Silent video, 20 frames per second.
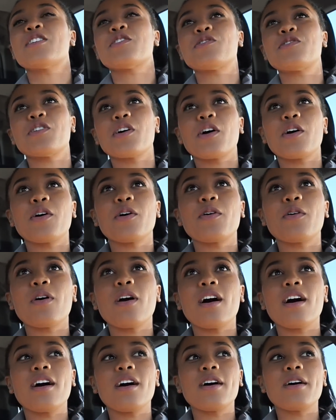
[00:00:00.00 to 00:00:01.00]

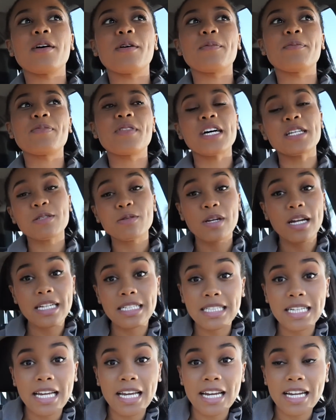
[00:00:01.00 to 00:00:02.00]
So that's what I
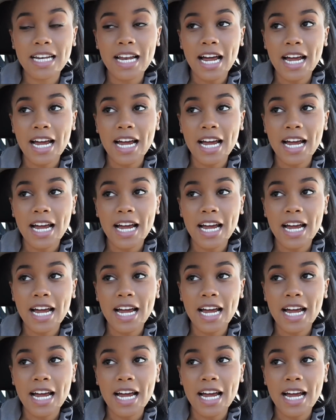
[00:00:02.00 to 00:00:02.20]
did.